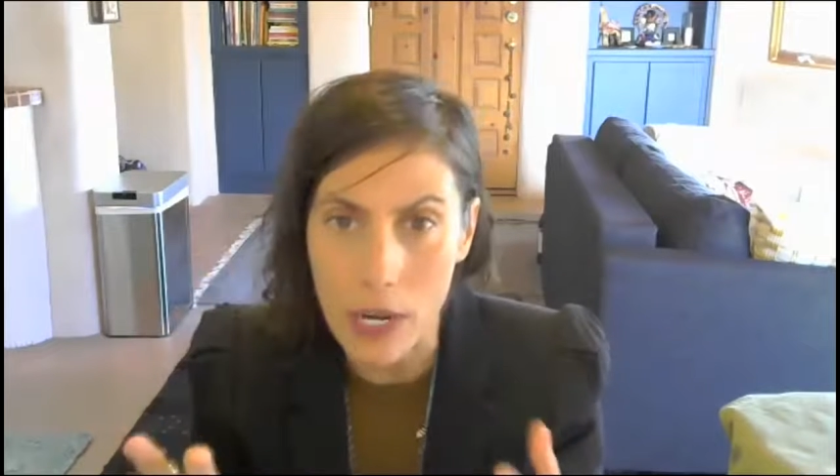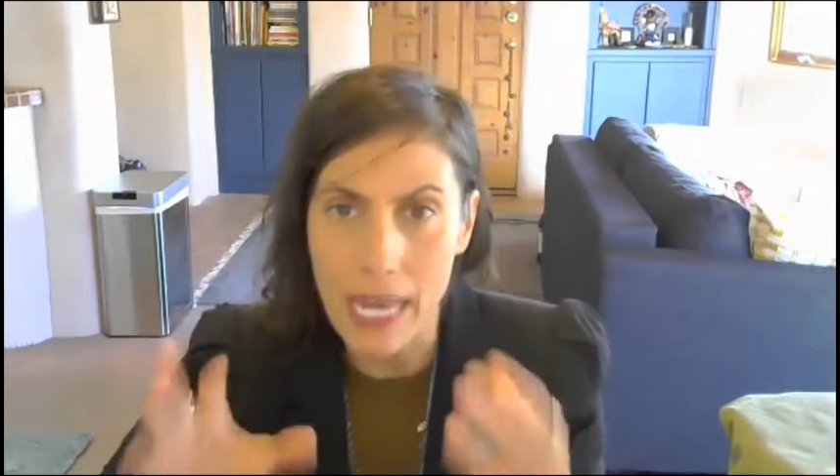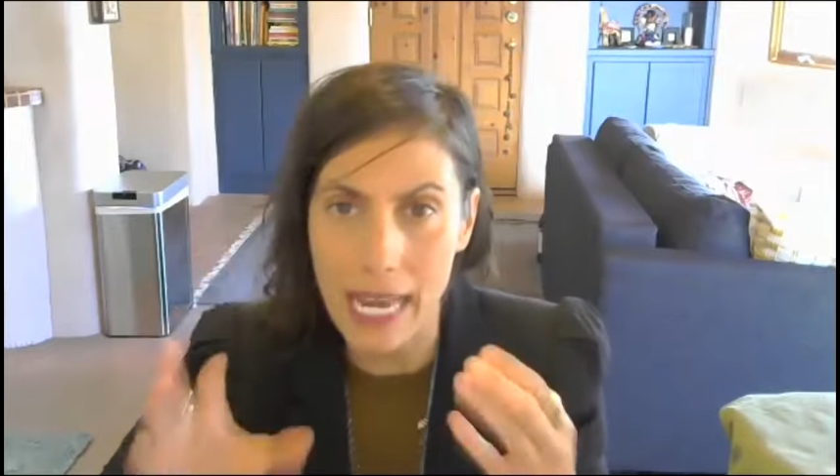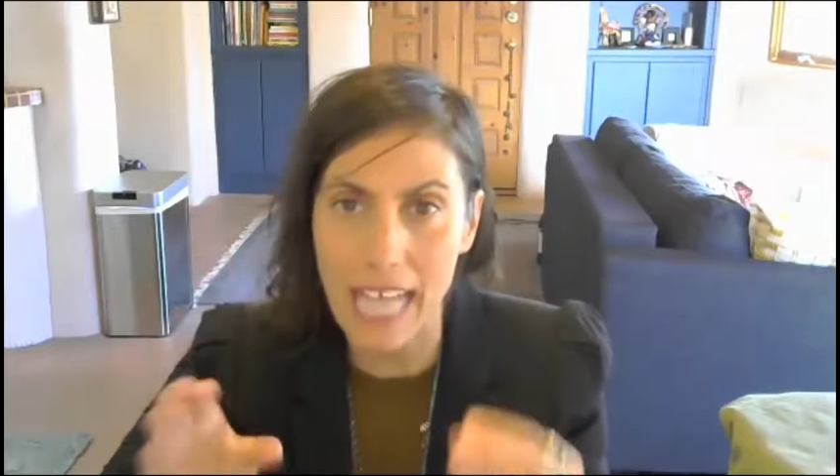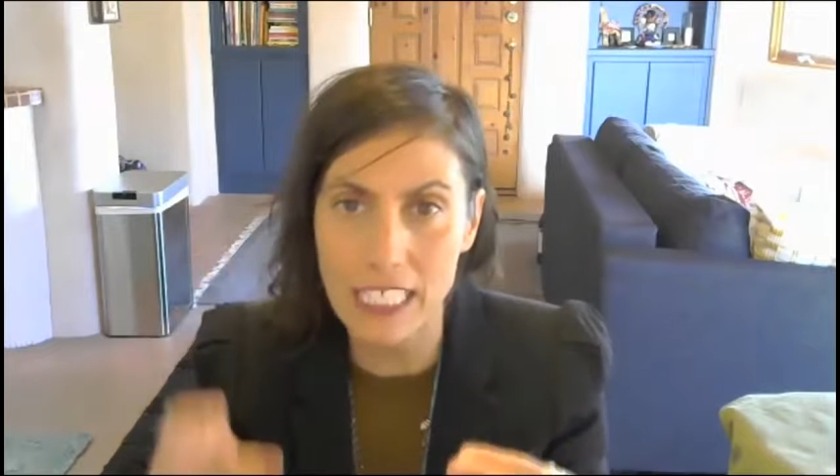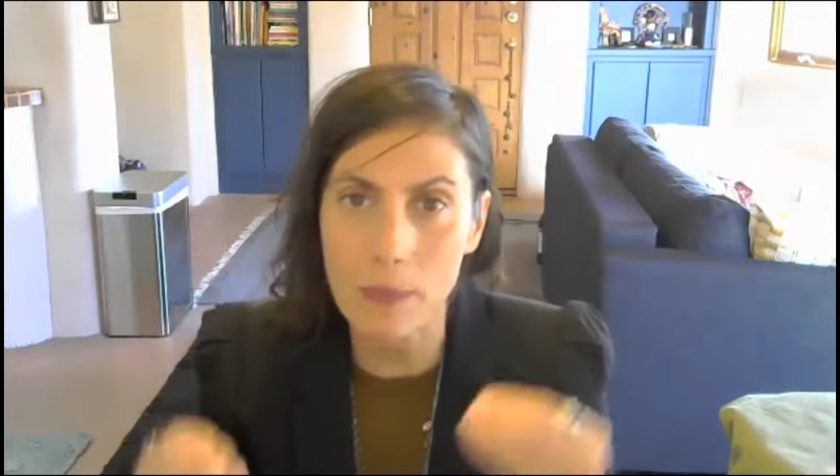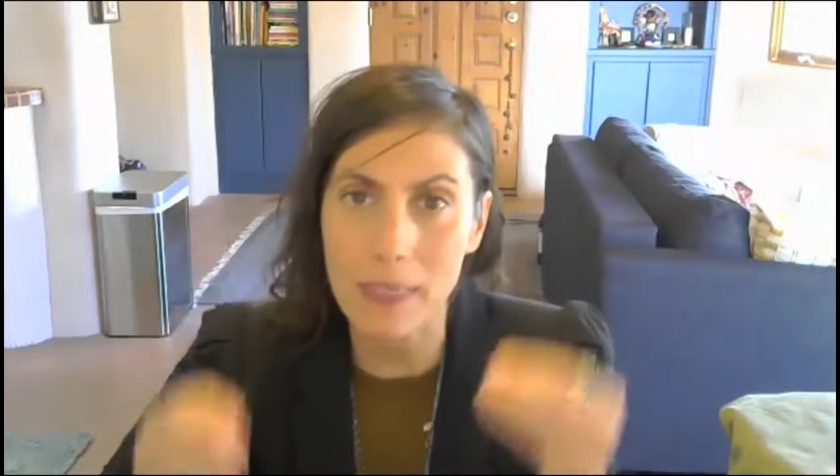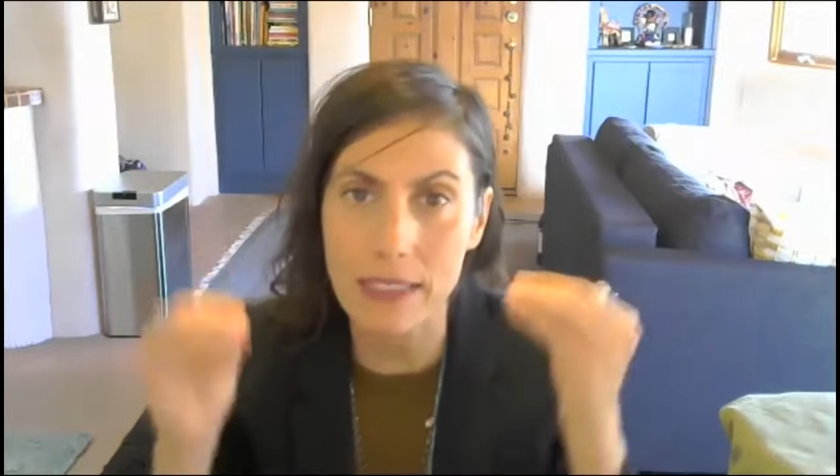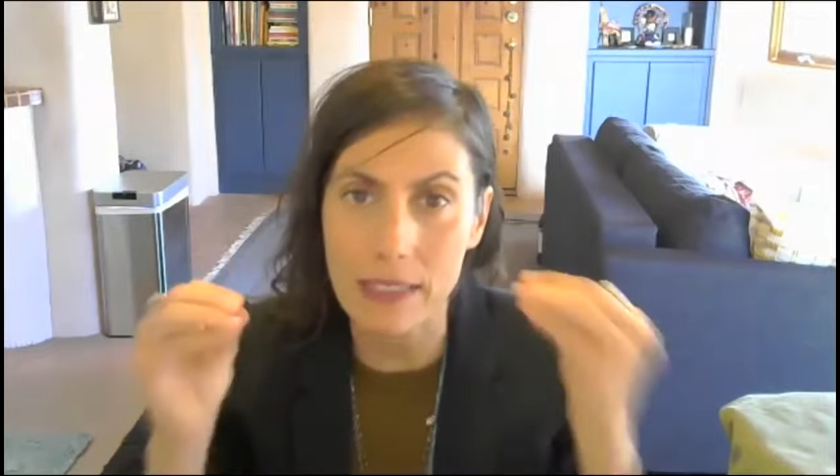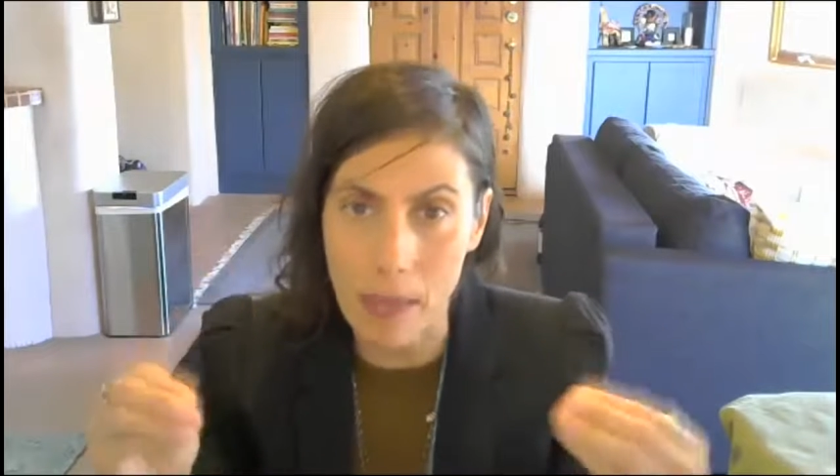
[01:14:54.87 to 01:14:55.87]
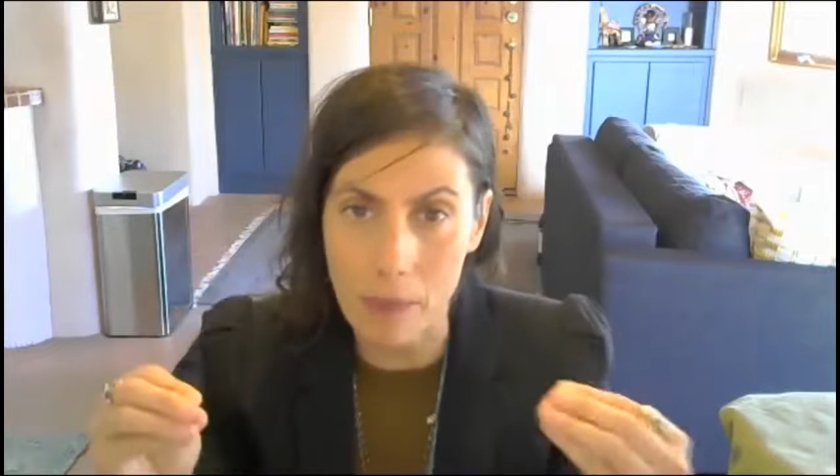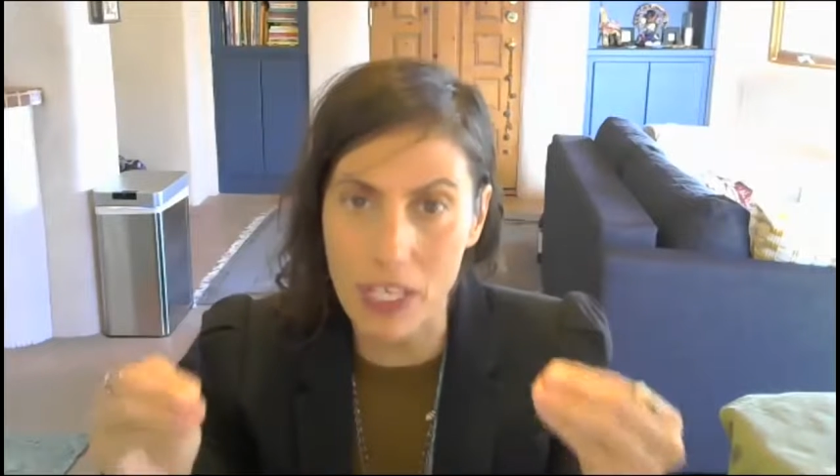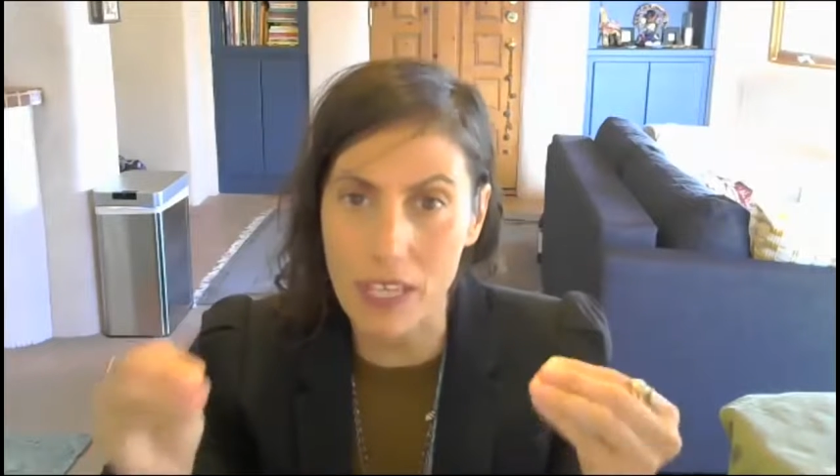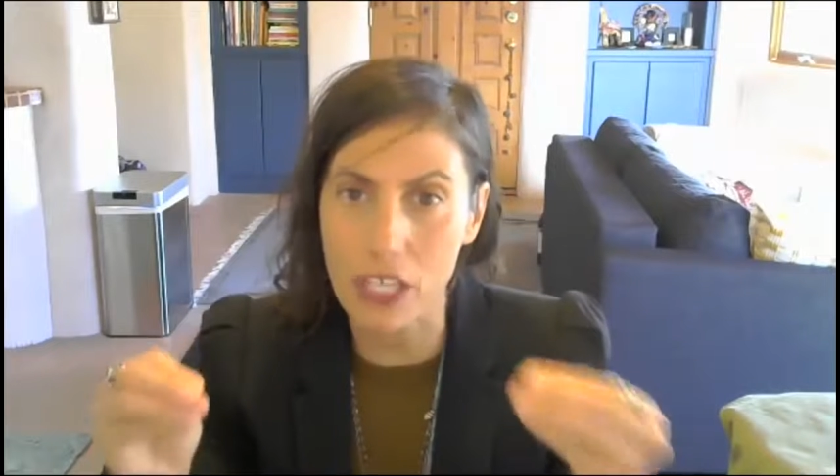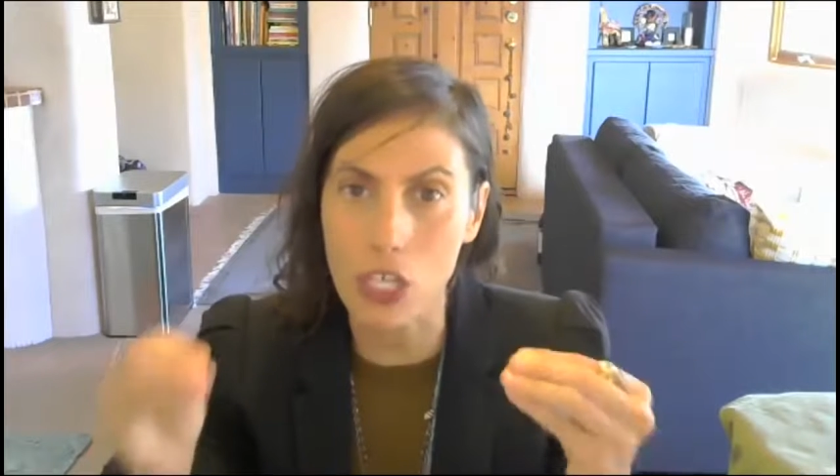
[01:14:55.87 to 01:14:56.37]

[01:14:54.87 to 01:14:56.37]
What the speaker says: It has to be something that